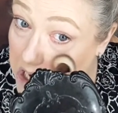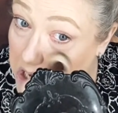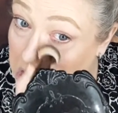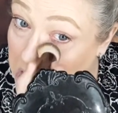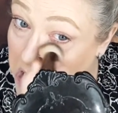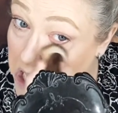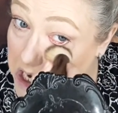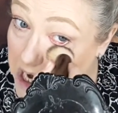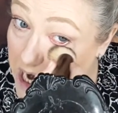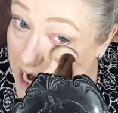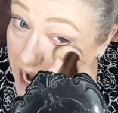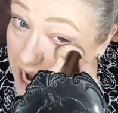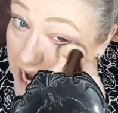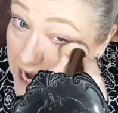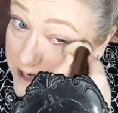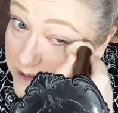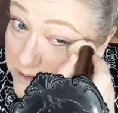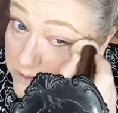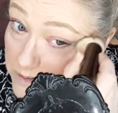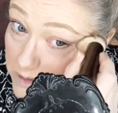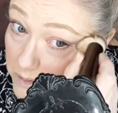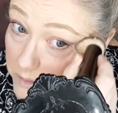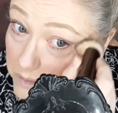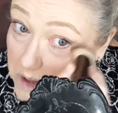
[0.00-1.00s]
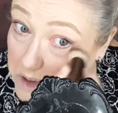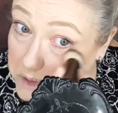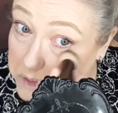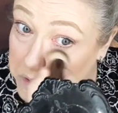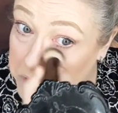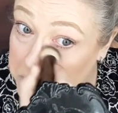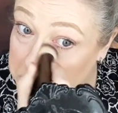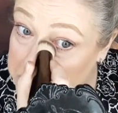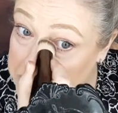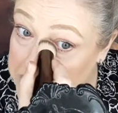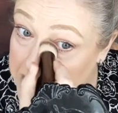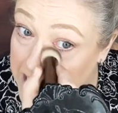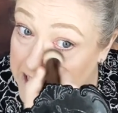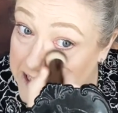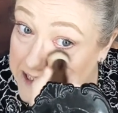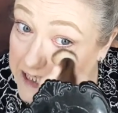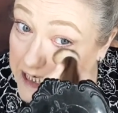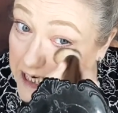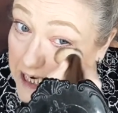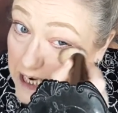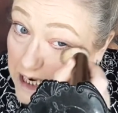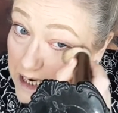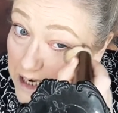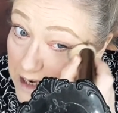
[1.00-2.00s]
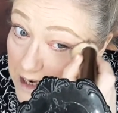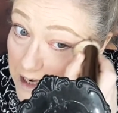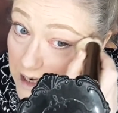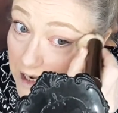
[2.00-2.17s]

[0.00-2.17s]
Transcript: good, I do not want to upset it.